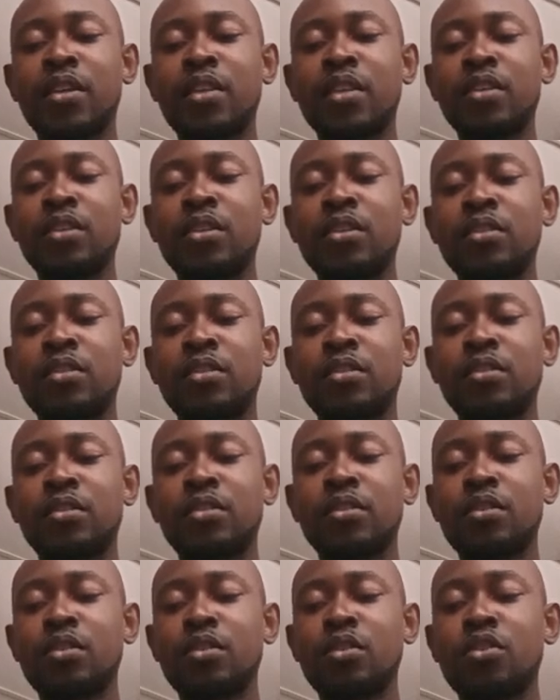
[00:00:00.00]
is
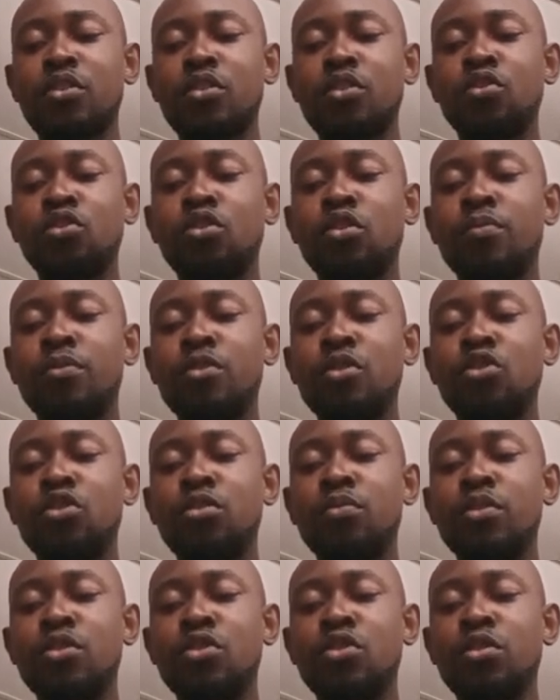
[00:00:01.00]

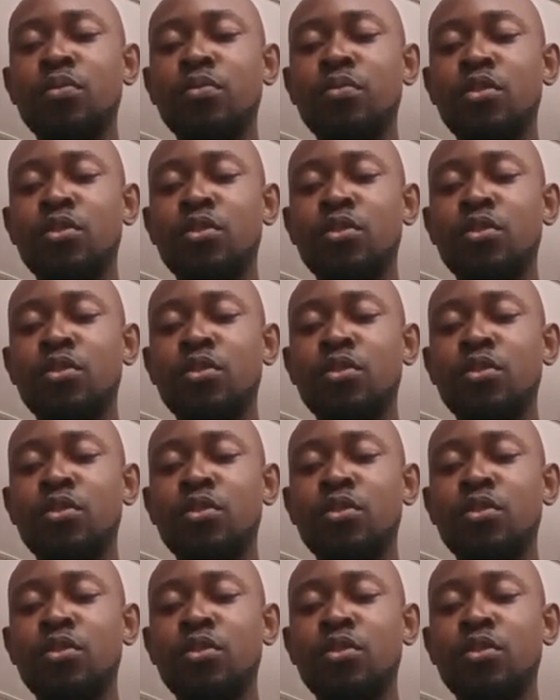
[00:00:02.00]
www.fx.com.